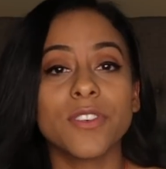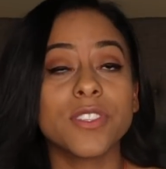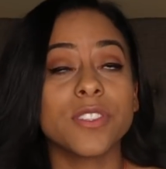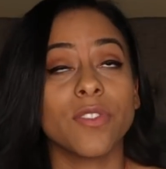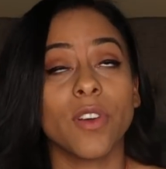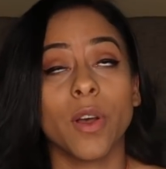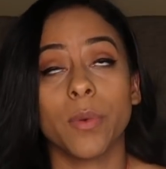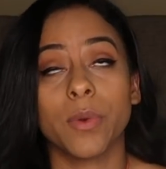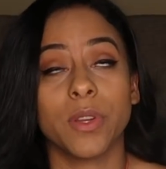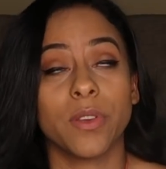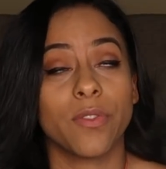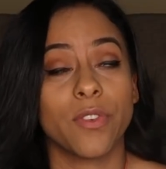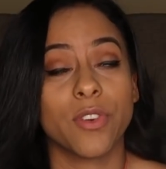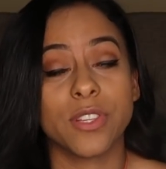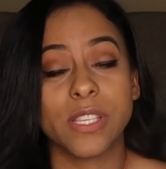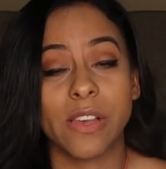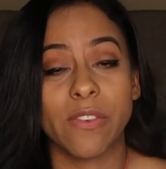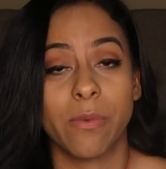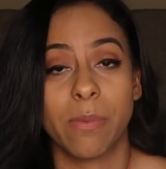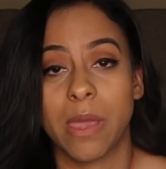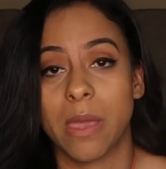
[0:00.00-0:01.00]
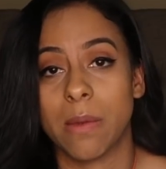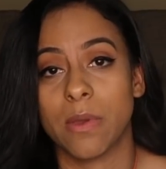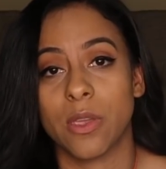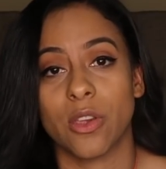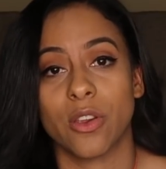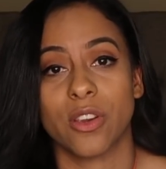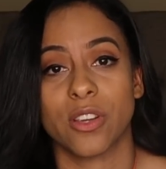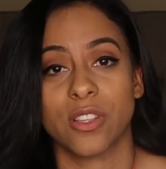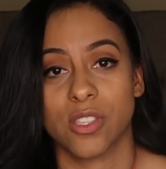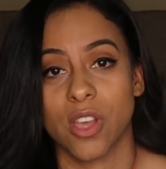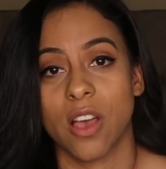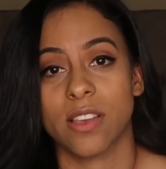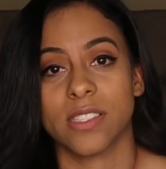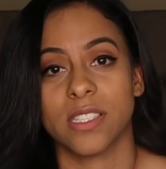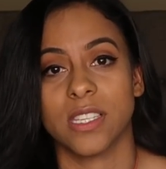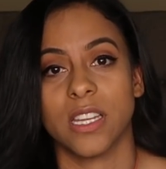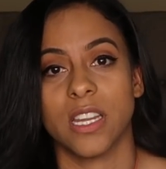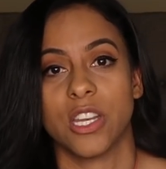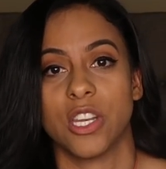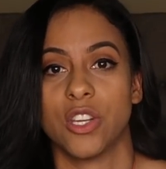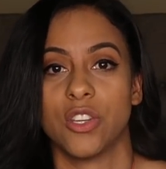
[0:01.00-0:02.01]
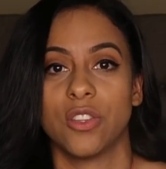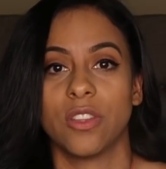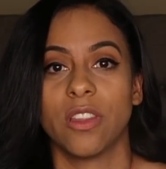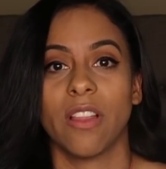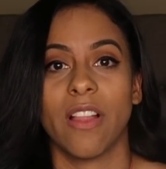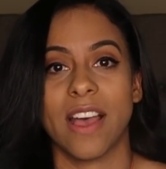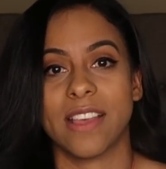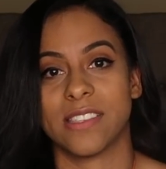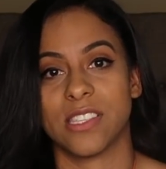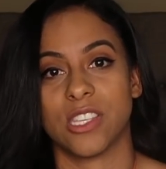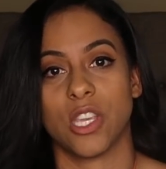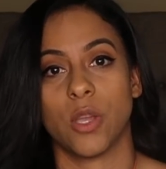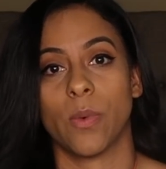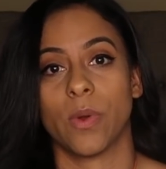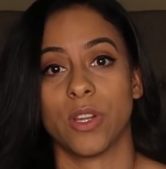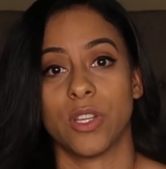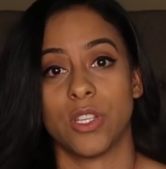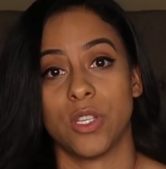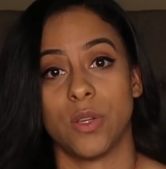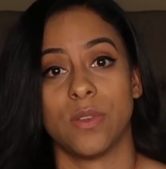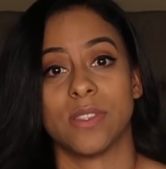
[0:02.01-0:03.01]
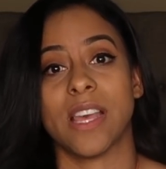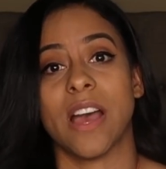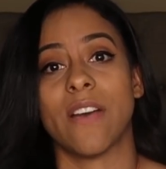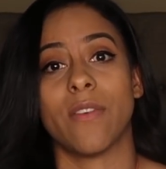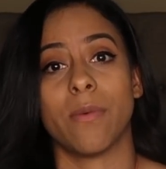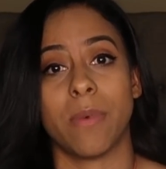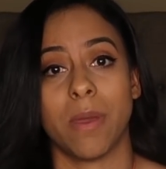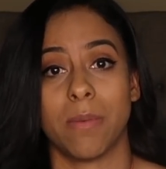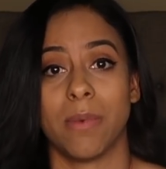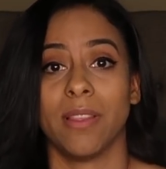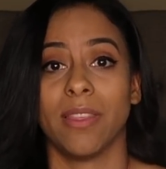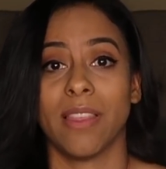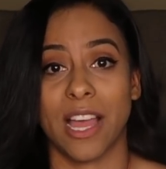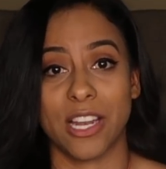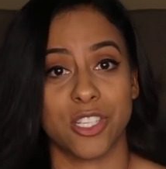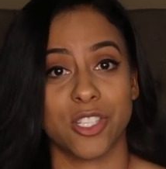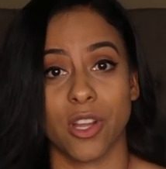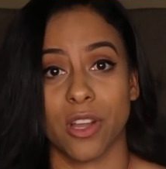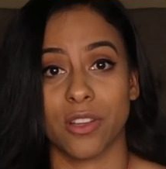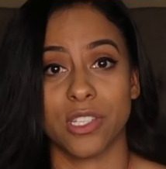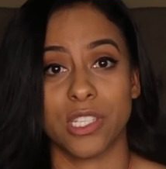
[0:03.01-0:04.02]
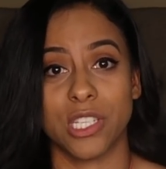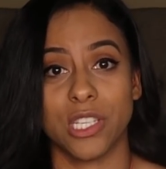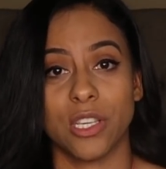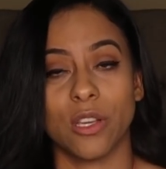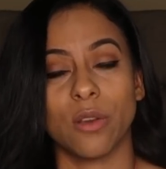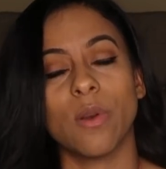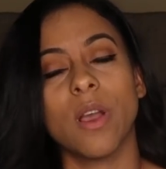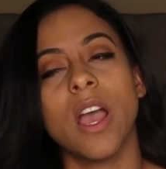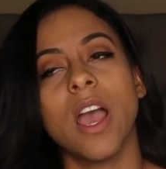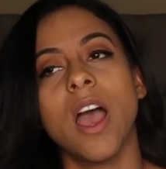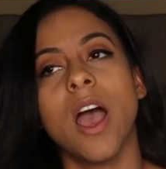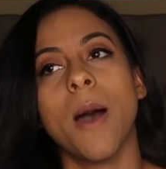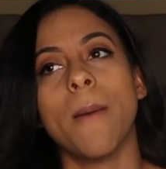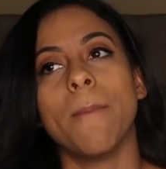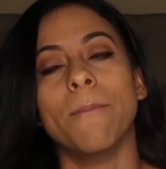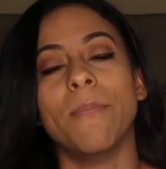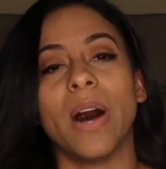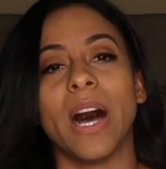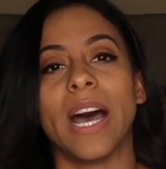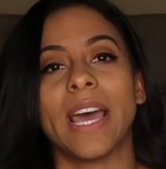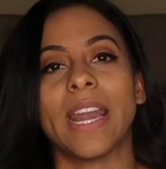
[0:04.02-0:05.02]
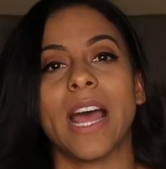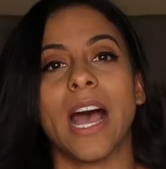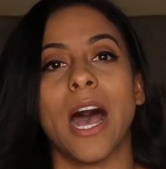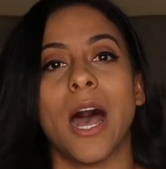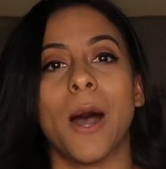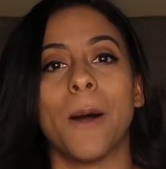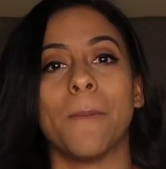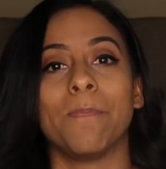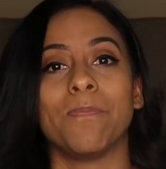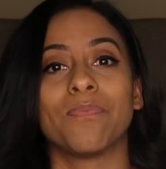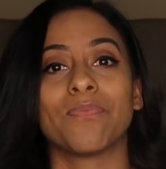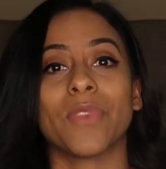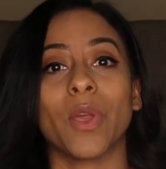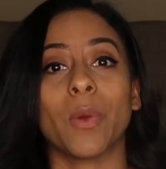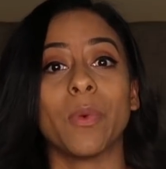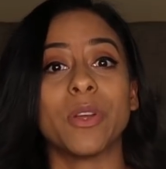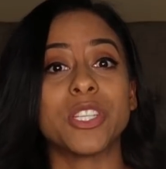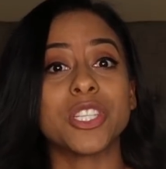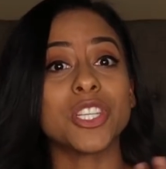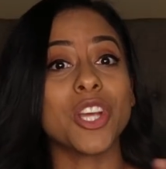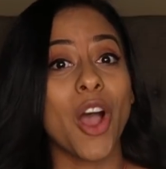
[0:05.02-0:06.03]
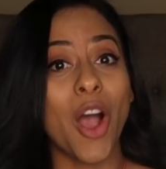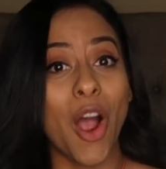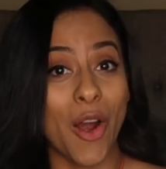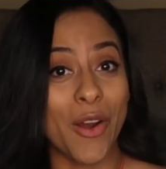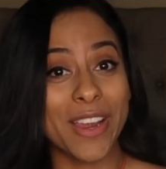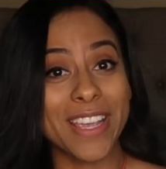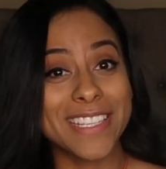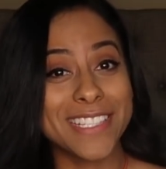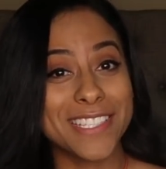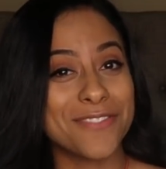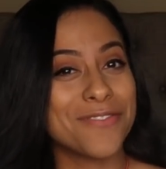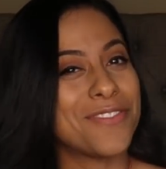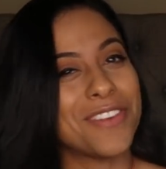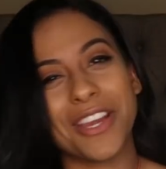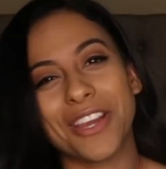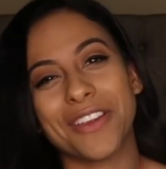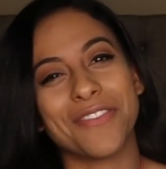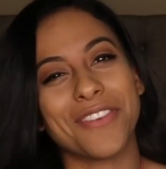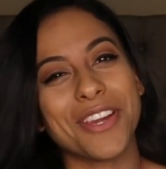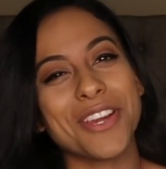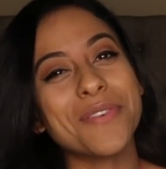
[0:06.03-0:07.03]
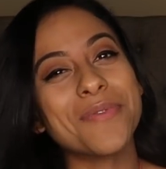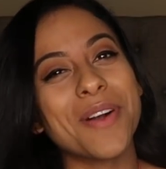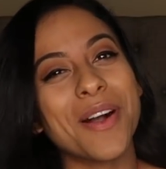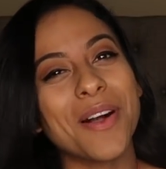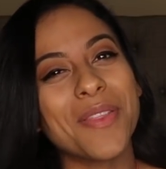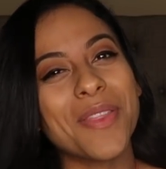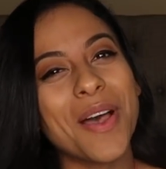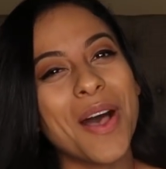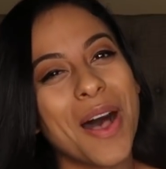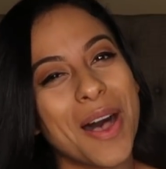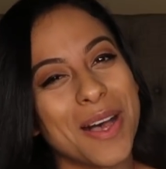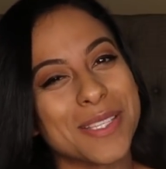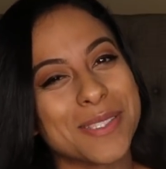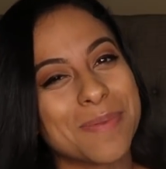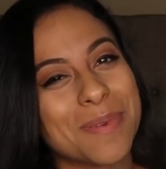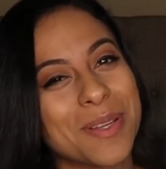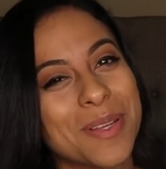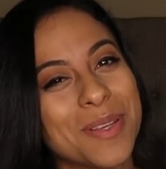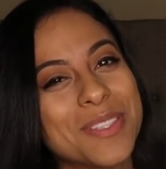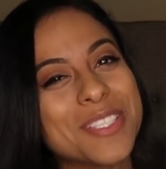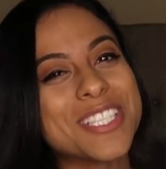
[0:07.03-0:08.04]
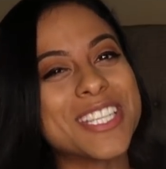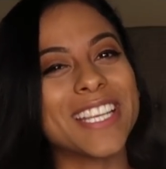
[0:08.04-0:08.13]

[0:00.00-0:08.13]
First of all, when you first have a baby, you're exhausted, and the last thing you want to do is have a baby latched onto you. But which Aria did very, very well in the hospital.